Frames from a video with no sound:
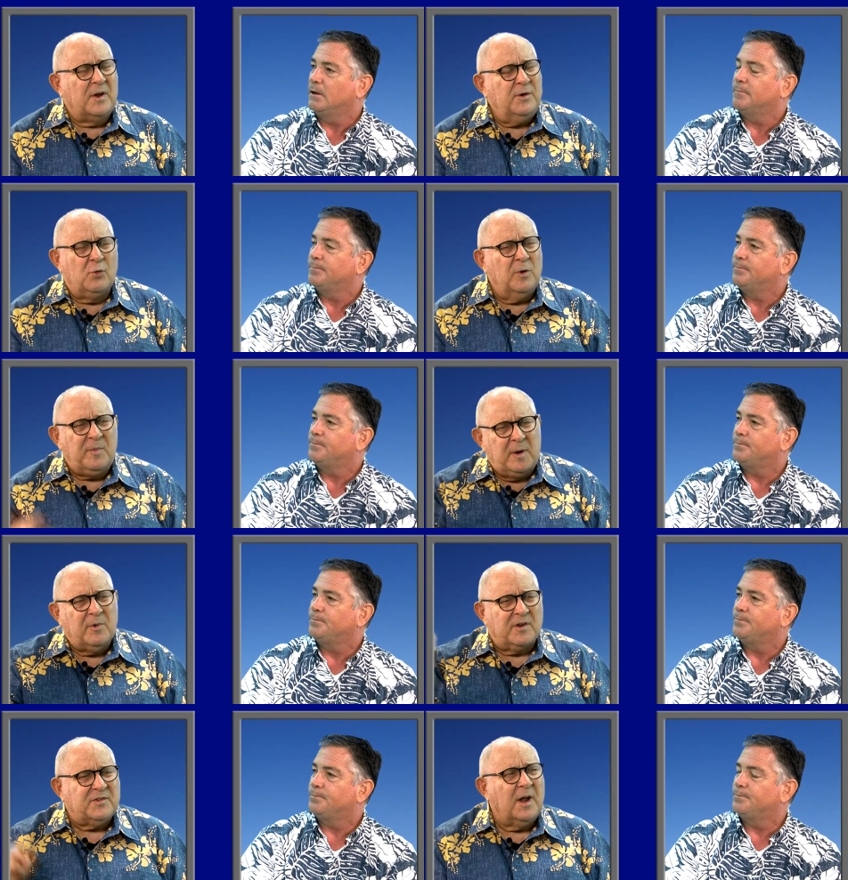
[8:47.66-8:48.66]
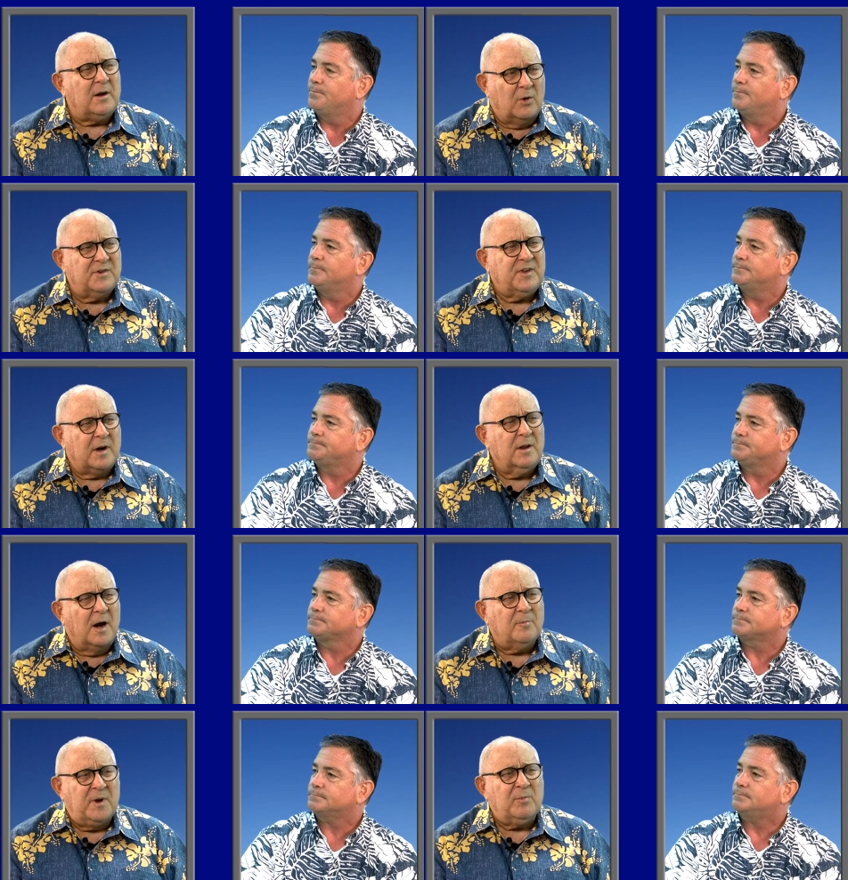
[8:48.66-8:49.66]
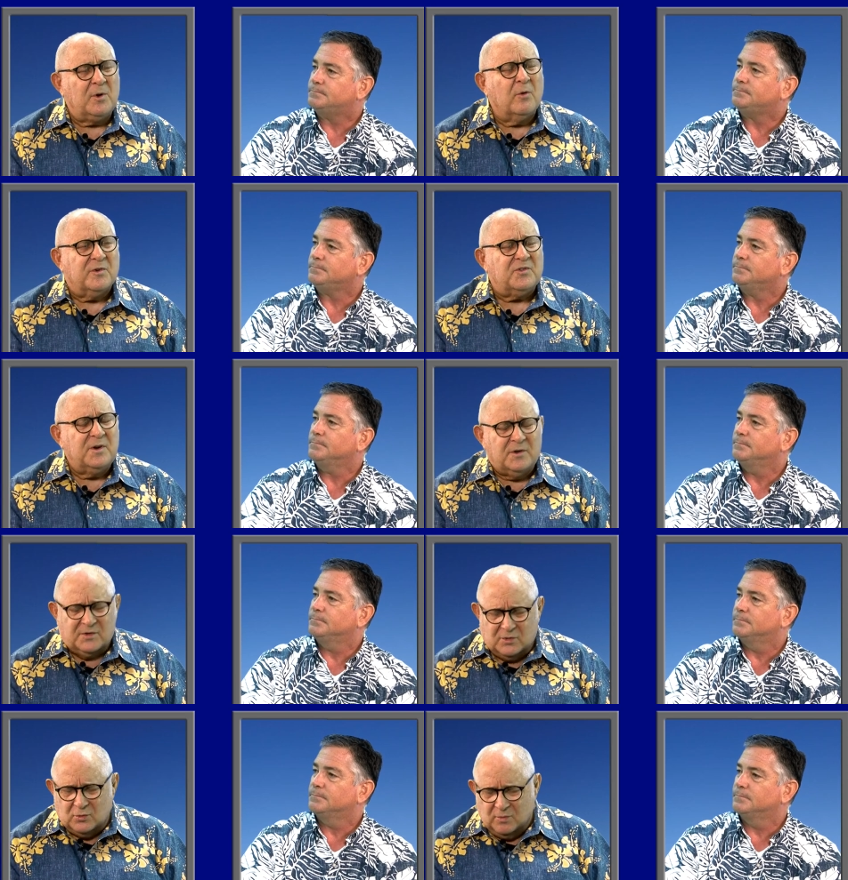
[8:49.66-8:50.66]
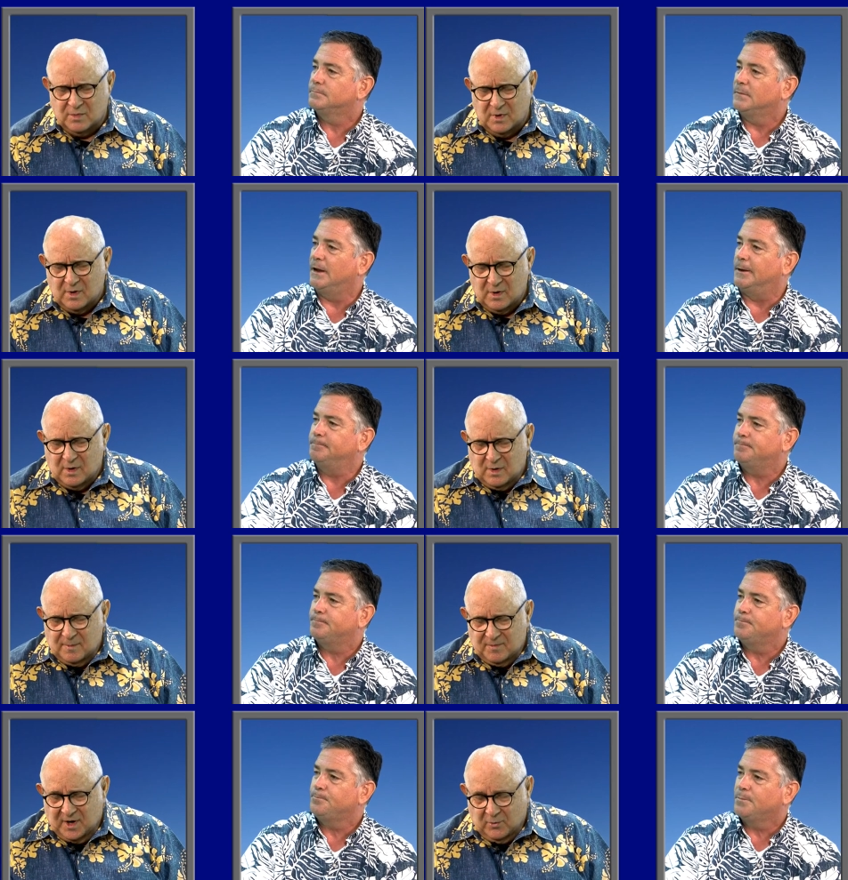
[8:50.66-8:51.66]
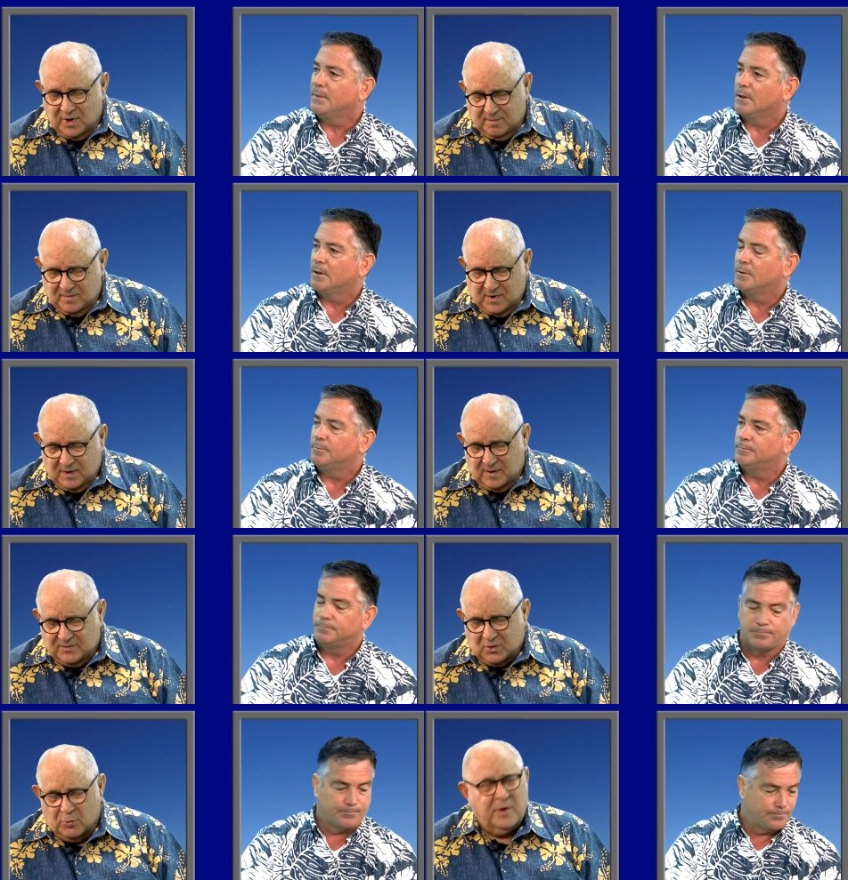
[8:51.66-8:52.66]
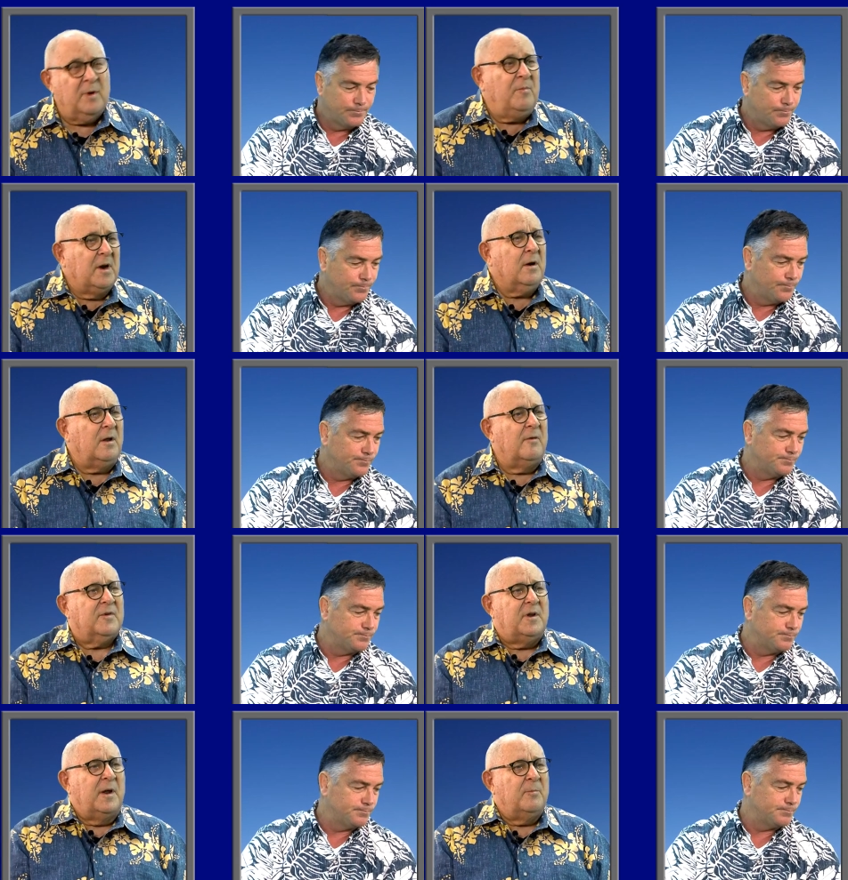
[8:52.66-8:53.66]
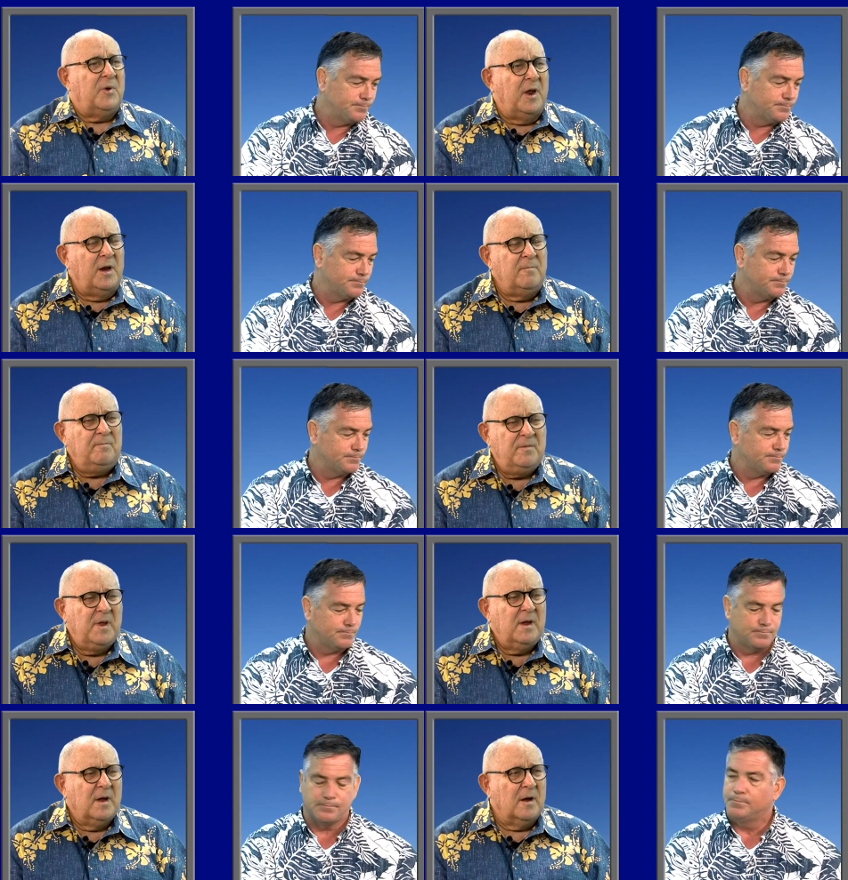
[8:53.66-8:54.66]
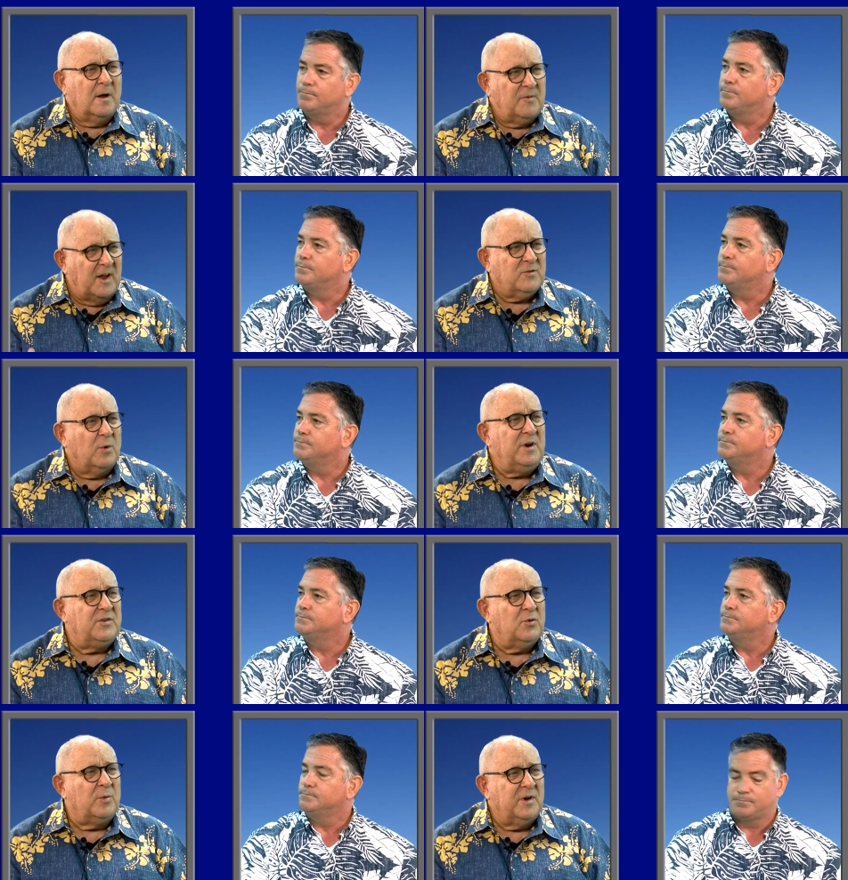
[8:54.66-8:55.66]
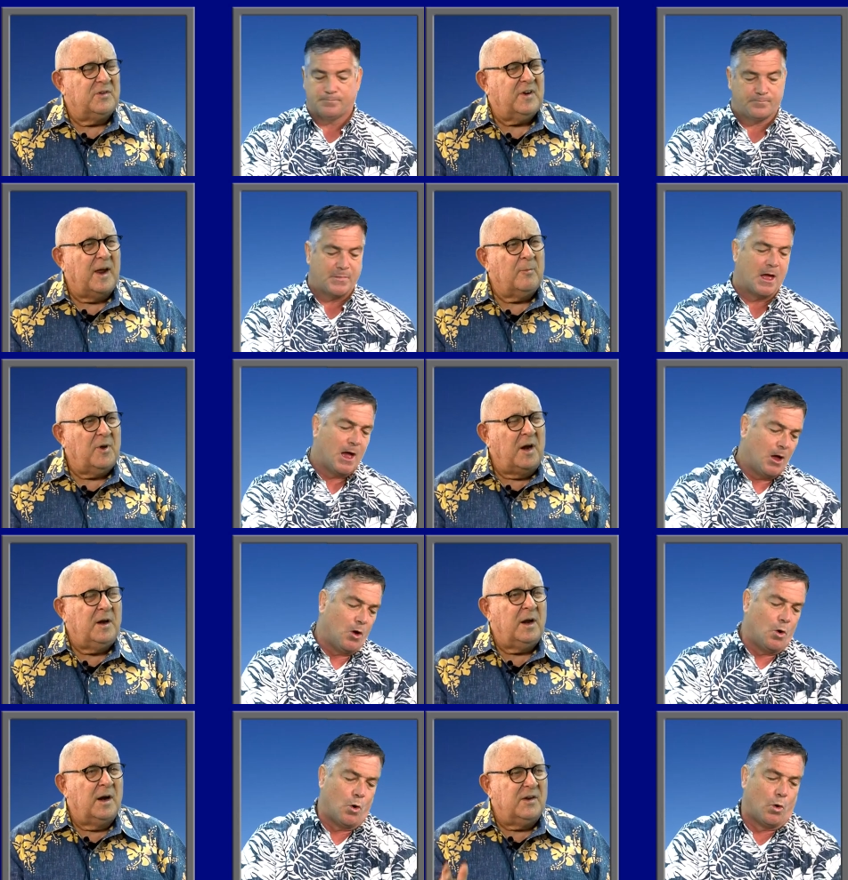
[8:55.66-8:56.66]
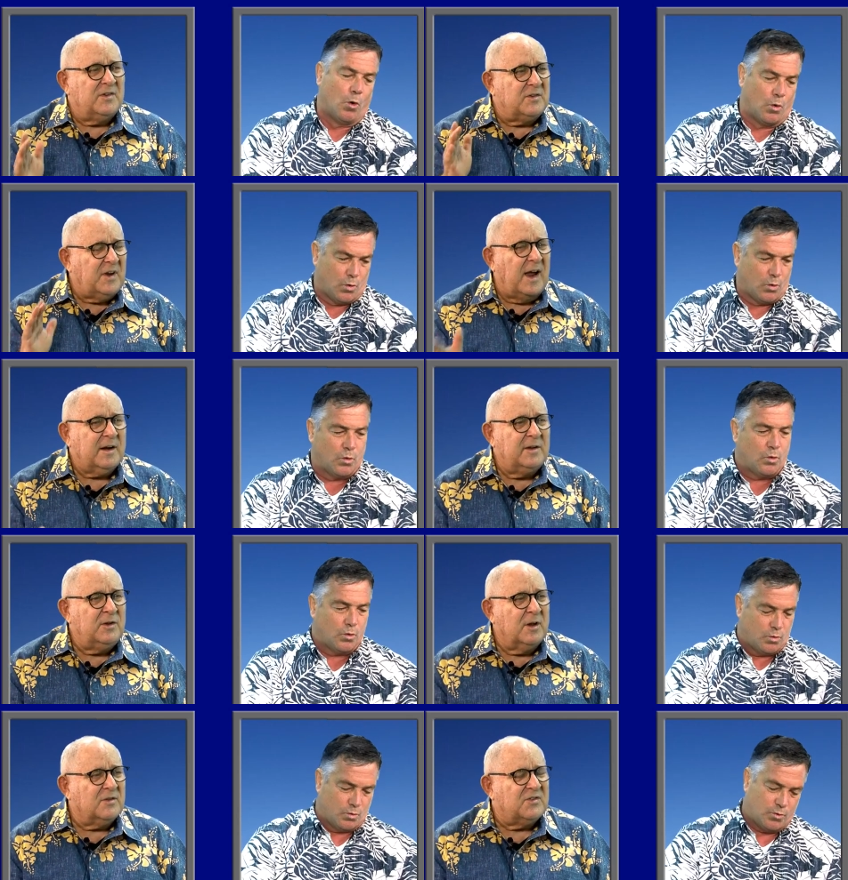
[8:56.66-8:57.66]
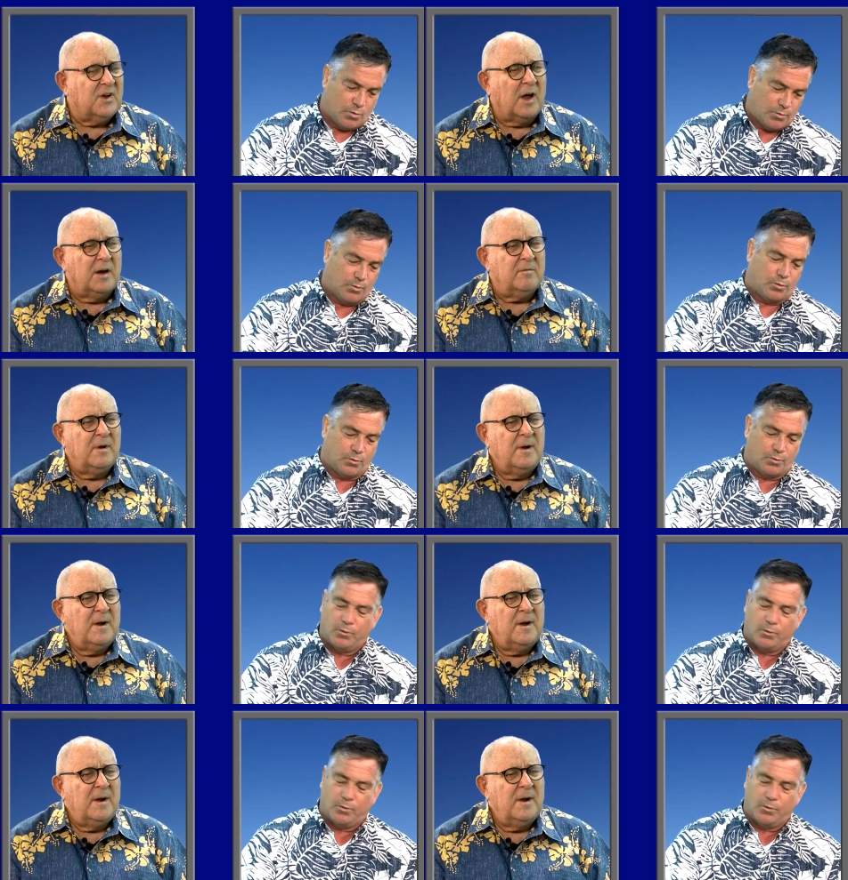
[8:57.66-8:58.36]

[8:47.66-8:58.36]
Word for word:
Speaker 1: on you and me, but it's not lost on a lot of people overseas, too. Yeah. Anyway, so we're in the middle of a campaign. That's what he's doing. He's campaigning, and he's attacking the other side.